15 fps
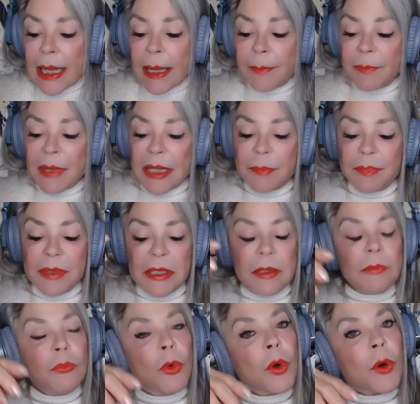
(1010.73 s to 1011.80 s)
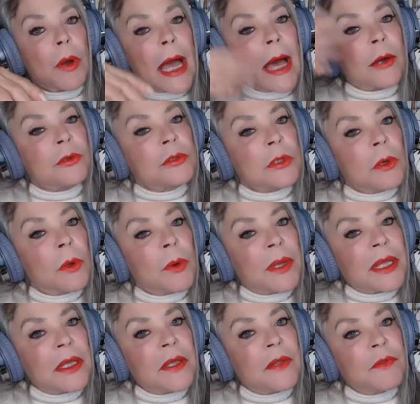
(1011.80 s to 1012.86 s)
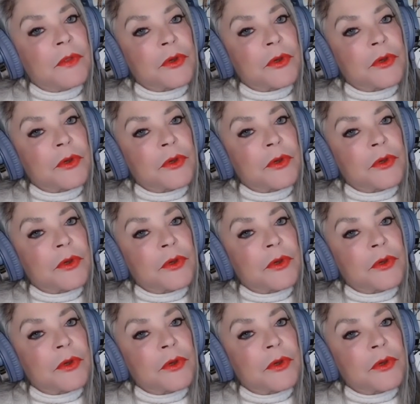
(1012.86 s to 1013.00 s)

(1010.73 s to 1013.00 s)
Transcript: may be more outgoing in their